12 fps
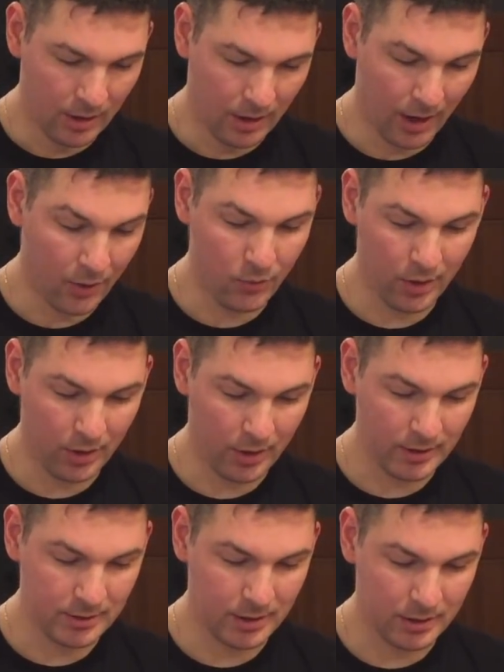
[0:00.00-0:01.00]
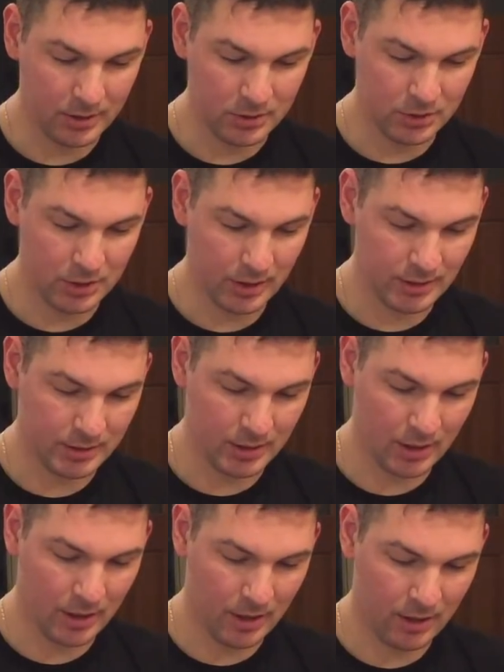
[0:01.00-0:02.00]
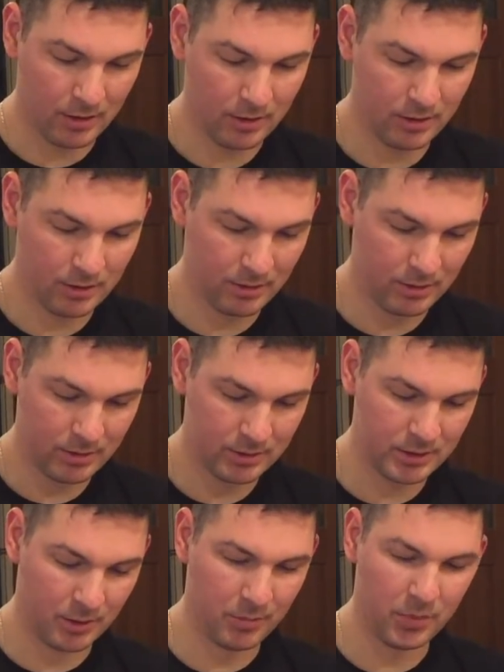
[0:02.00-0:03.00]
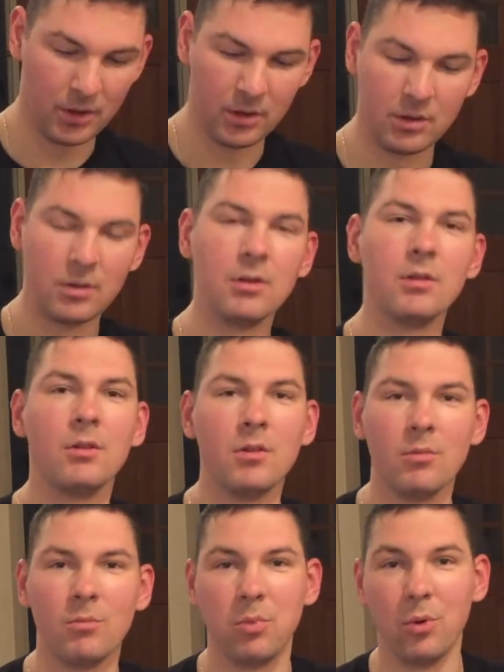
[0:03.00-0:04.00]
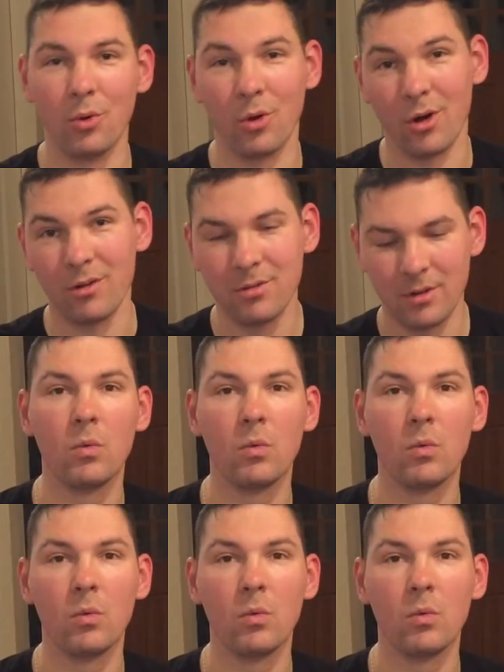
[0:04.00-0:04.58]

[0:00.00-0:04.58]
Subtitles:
I realized that it's just a simple pull off.